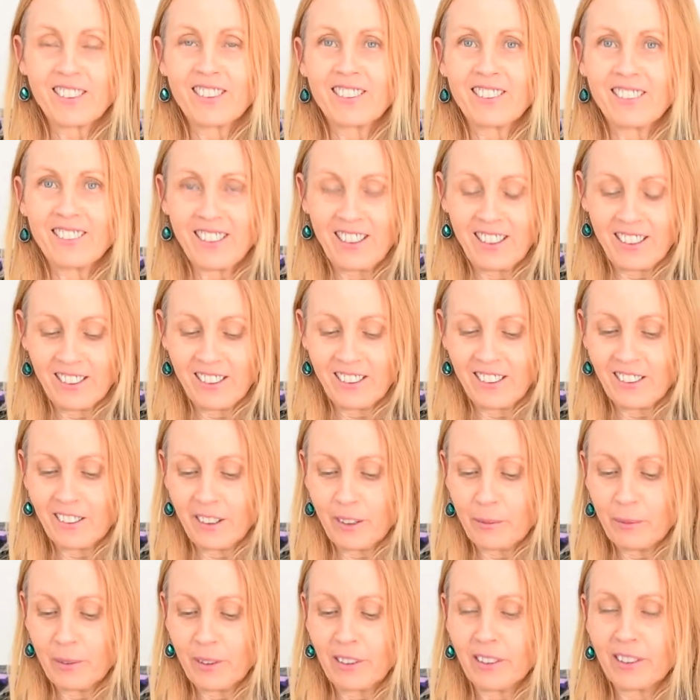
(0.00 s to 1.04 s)
to heat it
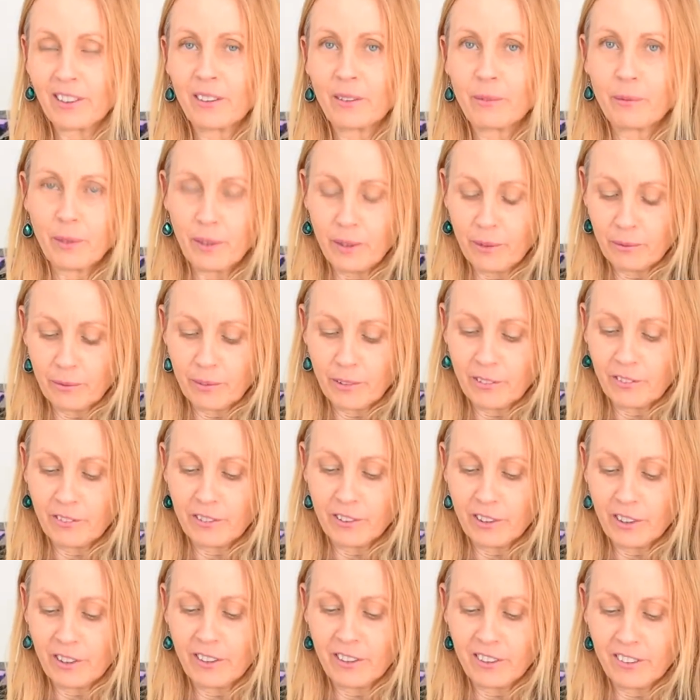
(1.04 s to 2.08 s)
up a little bit before you